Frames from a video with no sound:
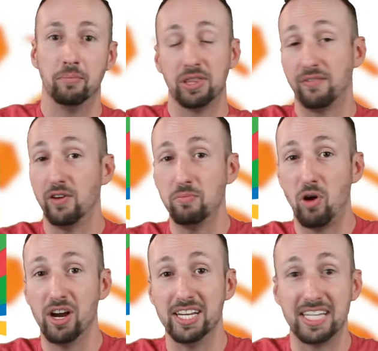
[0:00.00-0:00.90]
But the fun
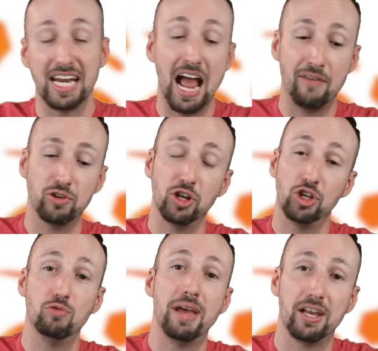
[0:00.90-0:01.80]
part is that after
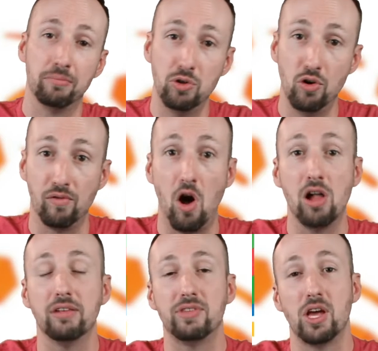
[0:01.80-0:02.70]
you make a move,
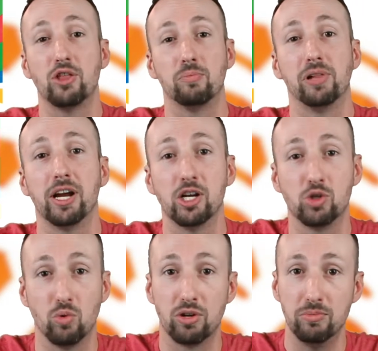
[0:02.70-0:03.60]
all of the other
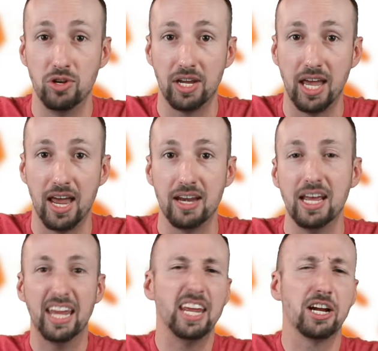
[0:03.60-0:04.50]
players will communicate,
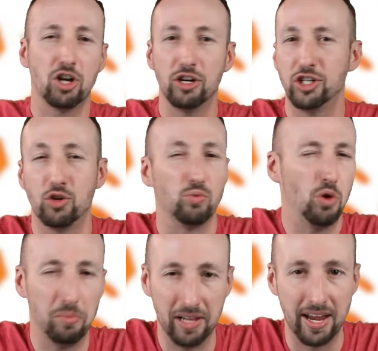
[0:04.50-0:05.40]
and they encourage you to
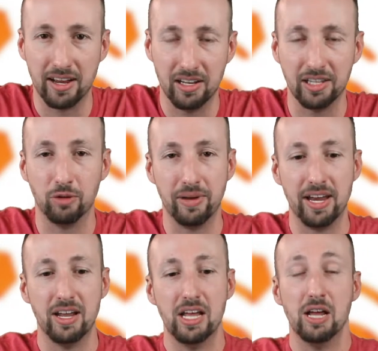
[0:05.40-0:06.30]
role play a little
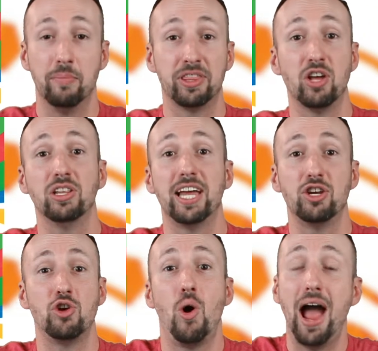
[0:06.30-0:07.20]
bit, but they'll let
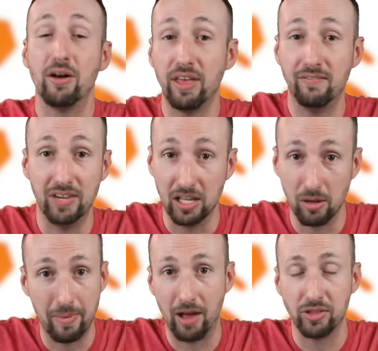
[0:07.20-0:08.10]
you know how they feel
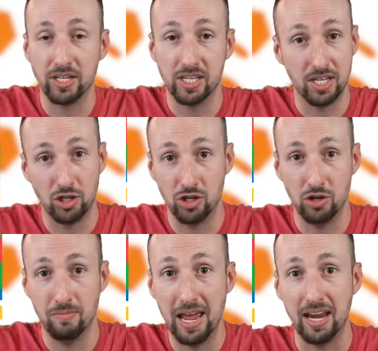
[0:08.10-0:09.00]
about the decision
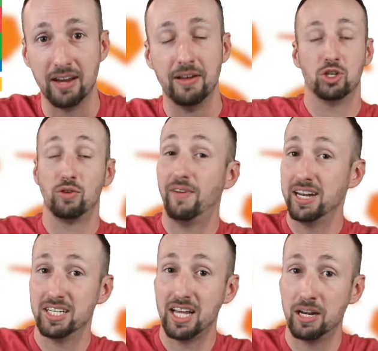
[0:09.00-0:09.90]
you made. So if I
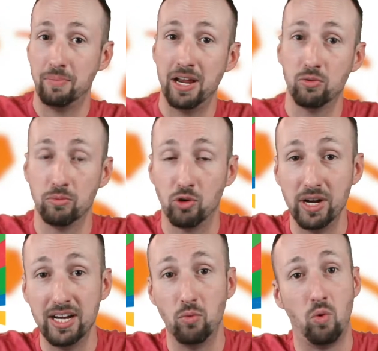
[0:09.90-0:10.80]
decide to paint a room
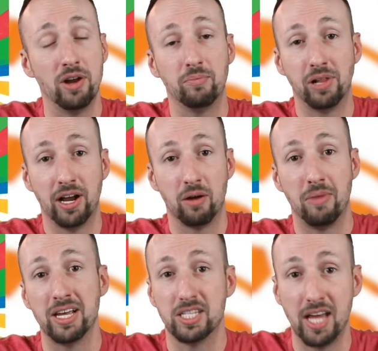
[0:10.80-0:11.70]
green, one player
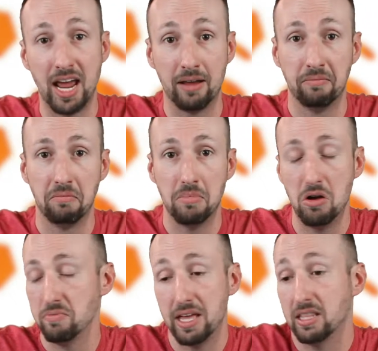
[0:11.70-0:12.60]
might say,
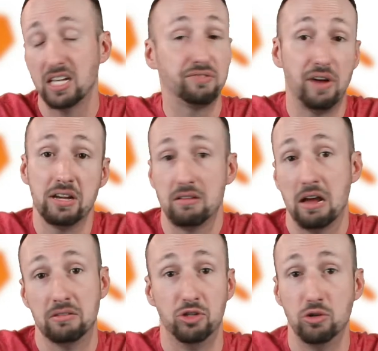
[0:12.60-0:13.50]
oh, that's fine,
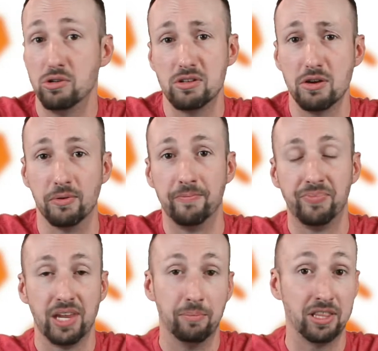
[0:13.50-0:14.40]
you do you.
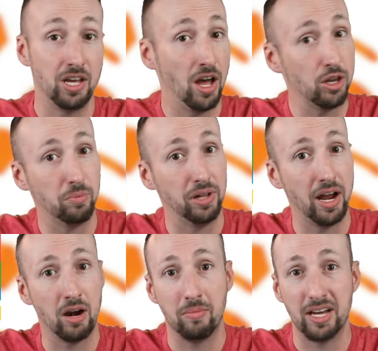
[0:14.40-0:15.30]
But the other
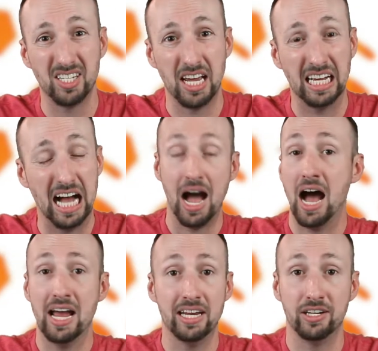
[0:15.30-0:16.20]
player might say,
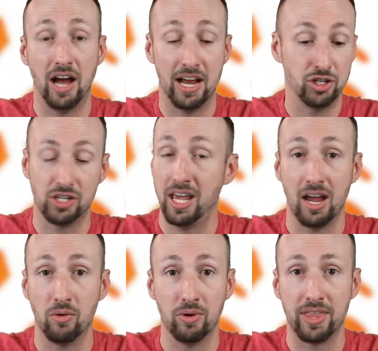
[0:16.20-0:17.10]
I just
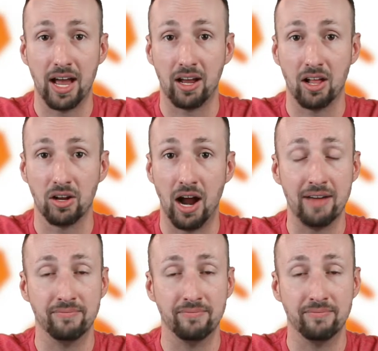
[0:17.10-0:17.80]
can't with that color.